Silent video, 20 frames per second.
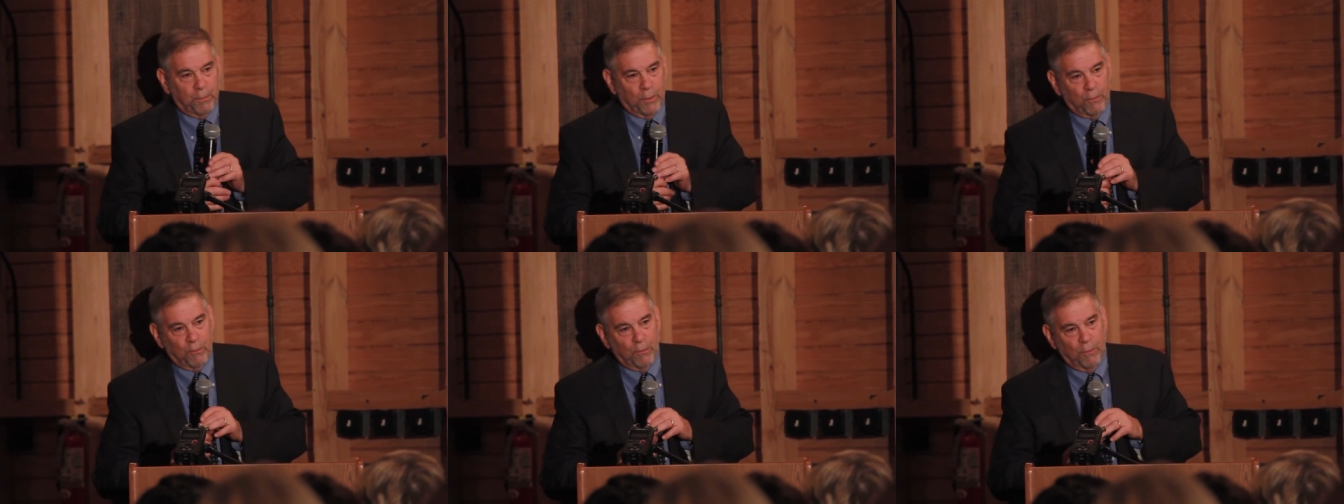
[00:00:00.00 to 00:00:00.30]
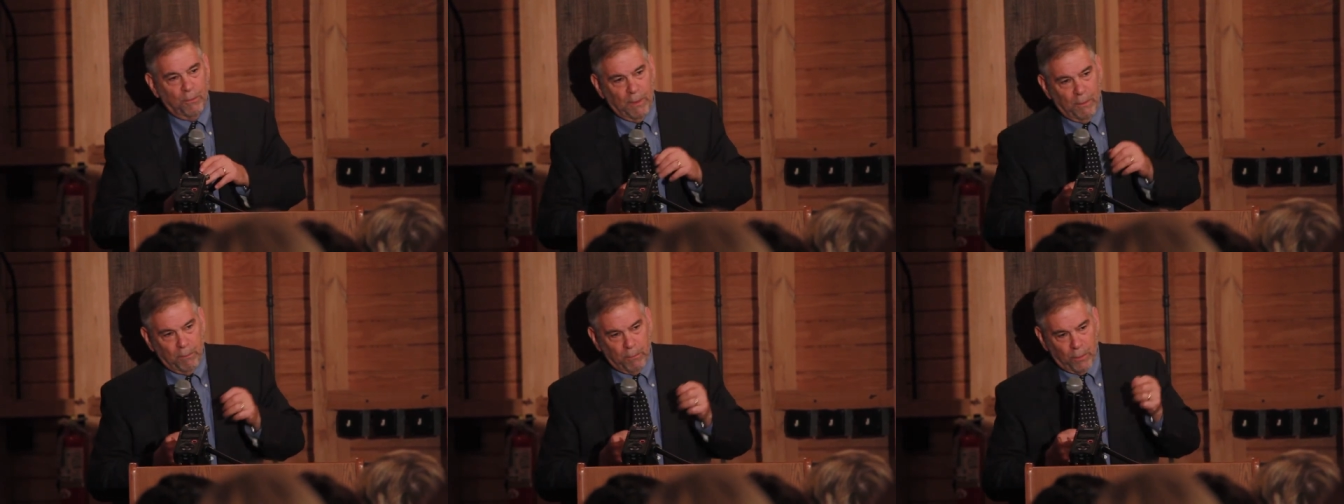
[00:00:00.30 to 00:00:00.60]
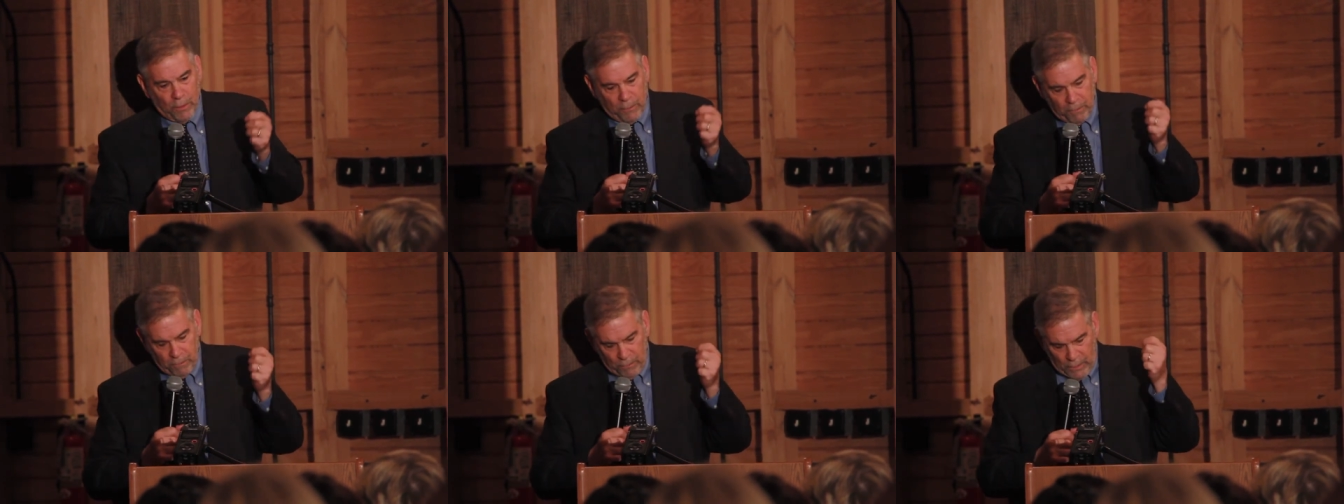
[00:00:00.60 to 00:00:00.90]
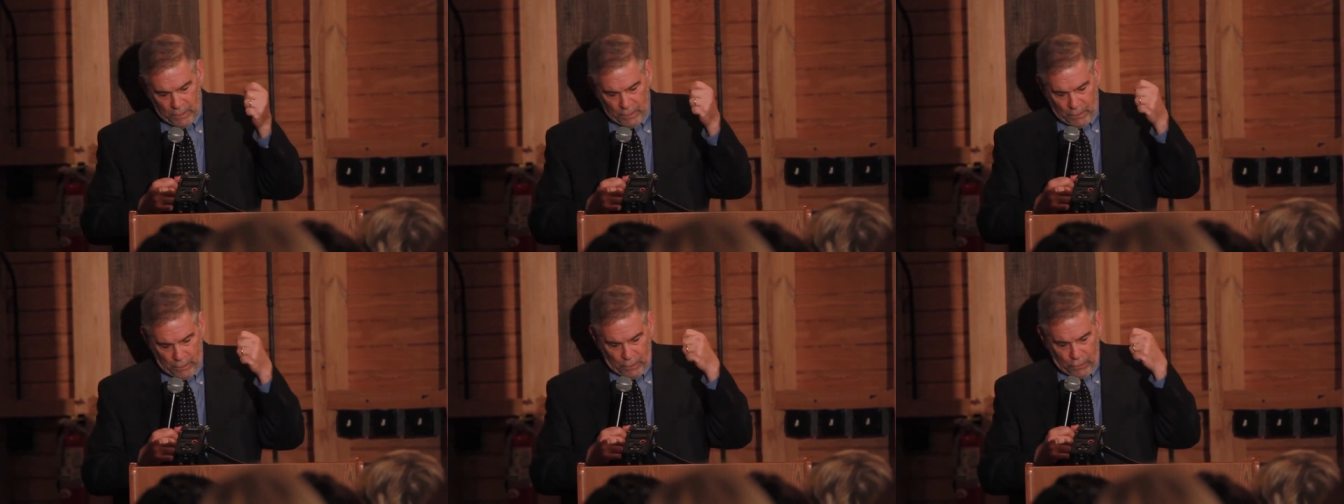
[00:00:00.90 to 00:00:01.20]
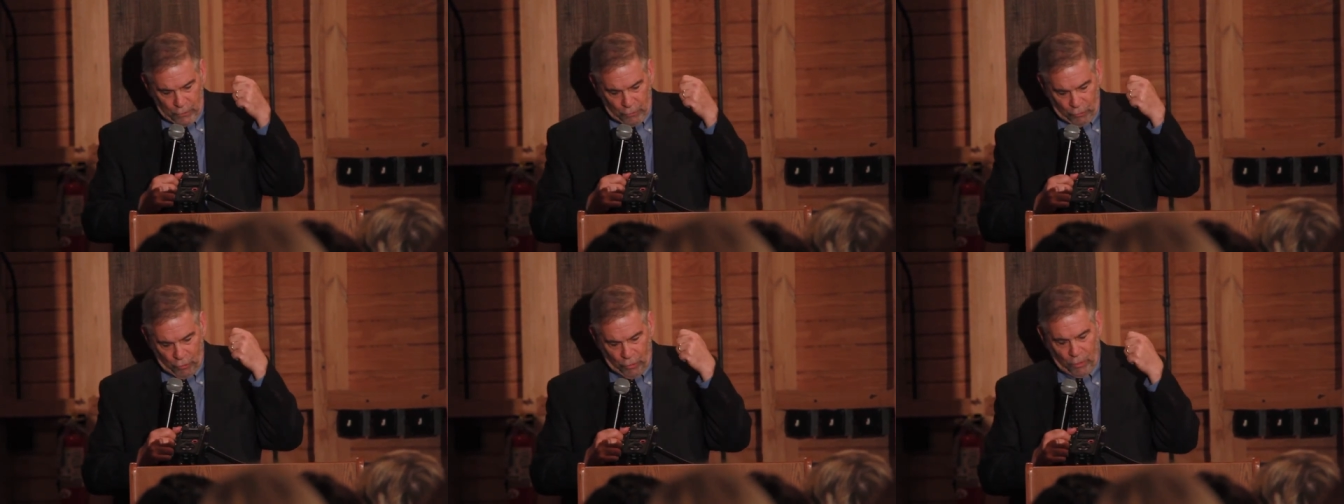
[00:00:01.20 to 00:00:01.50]
But remember,
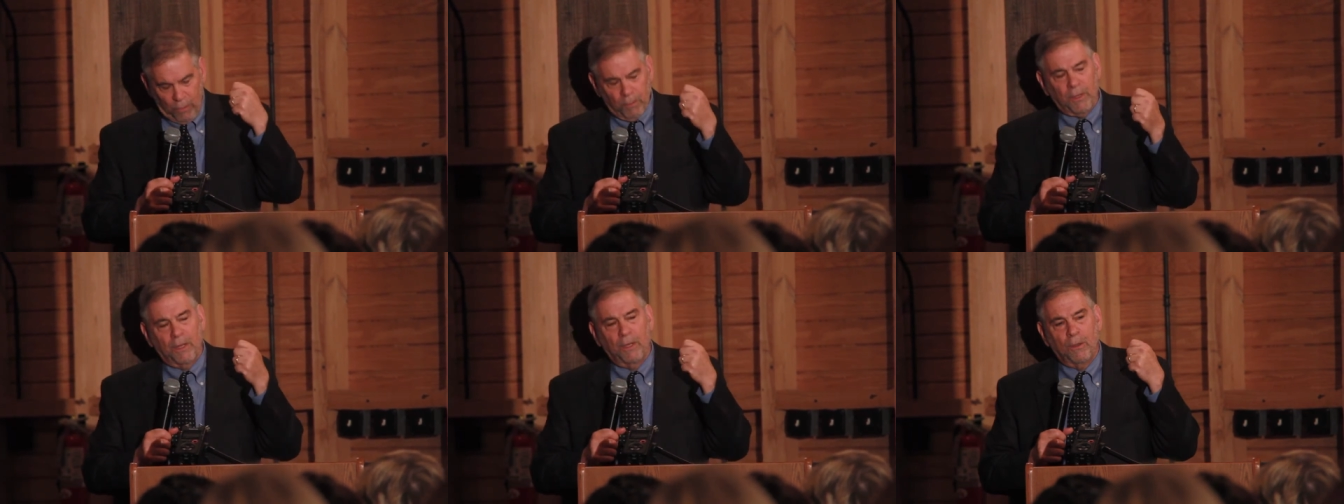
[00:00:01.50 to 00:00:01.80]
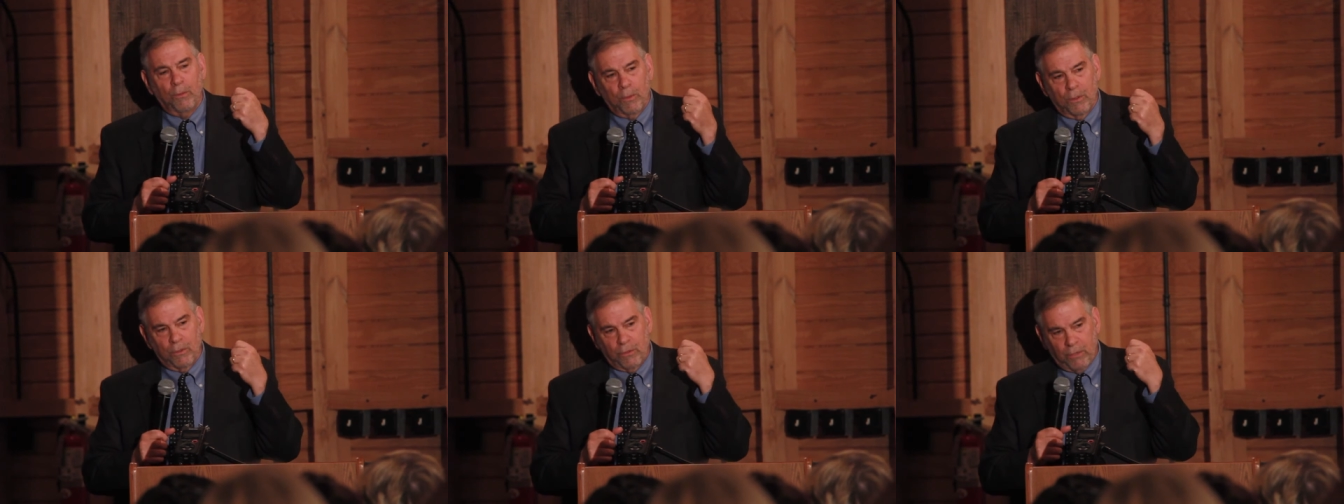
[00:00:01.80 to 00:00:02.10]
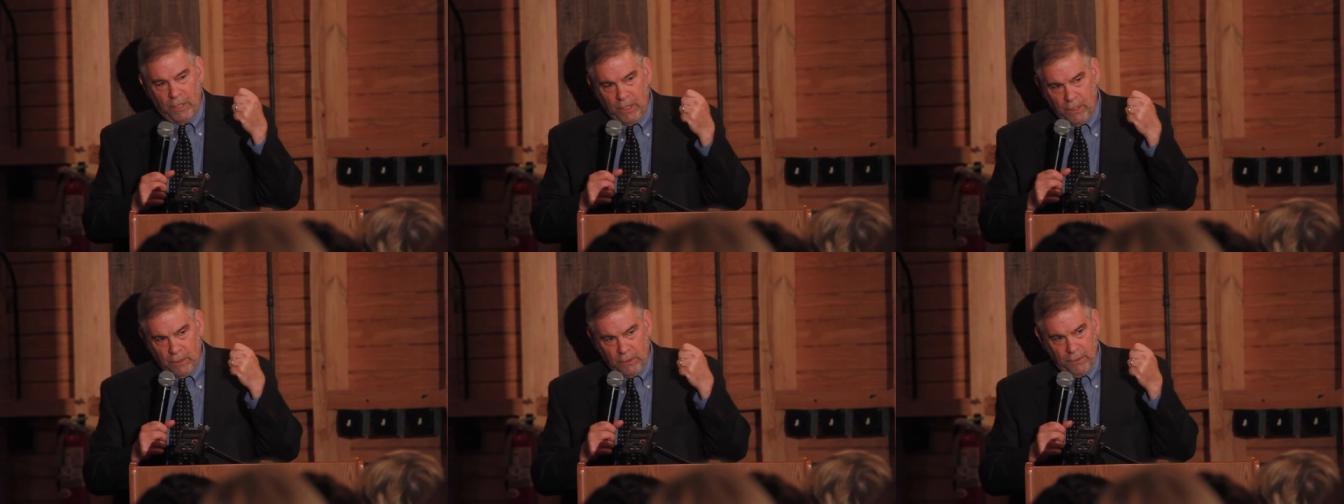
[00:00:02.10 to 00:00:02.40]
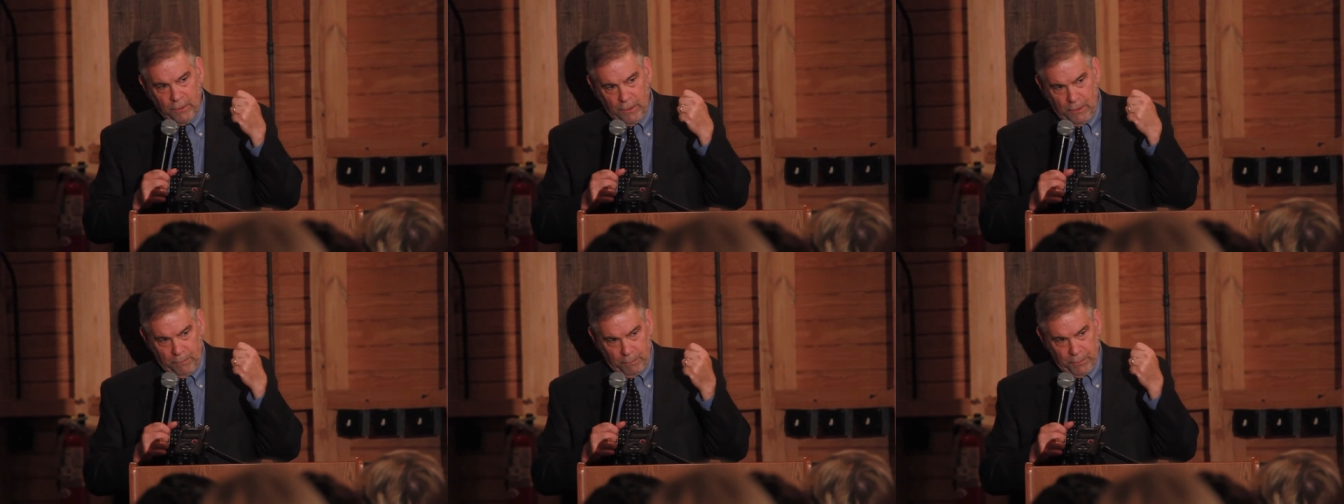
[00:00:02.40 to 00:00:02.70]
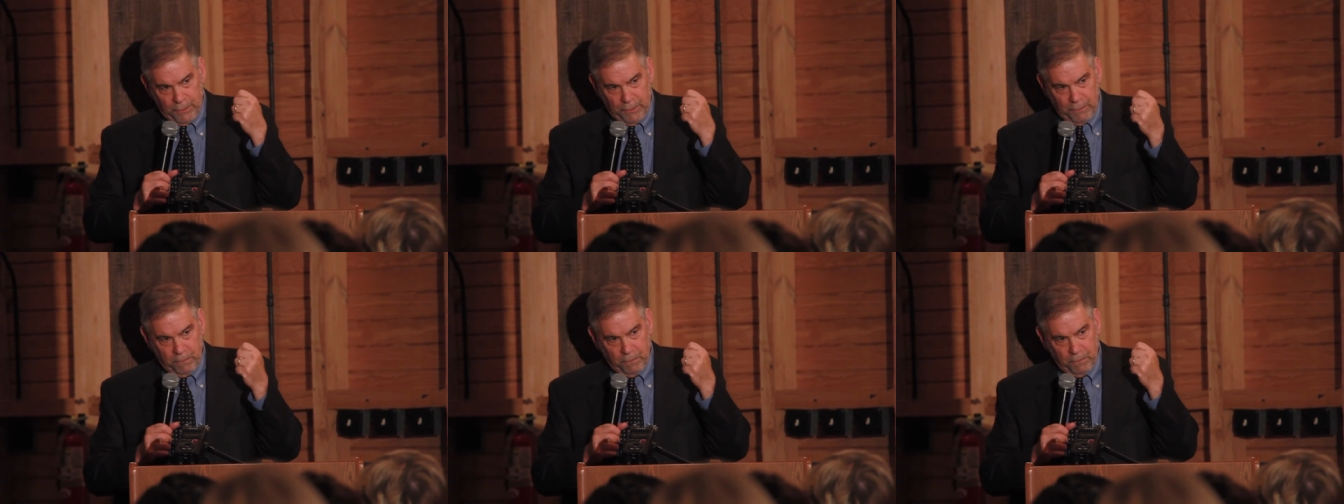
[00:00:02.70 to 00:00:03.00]
Germany was held up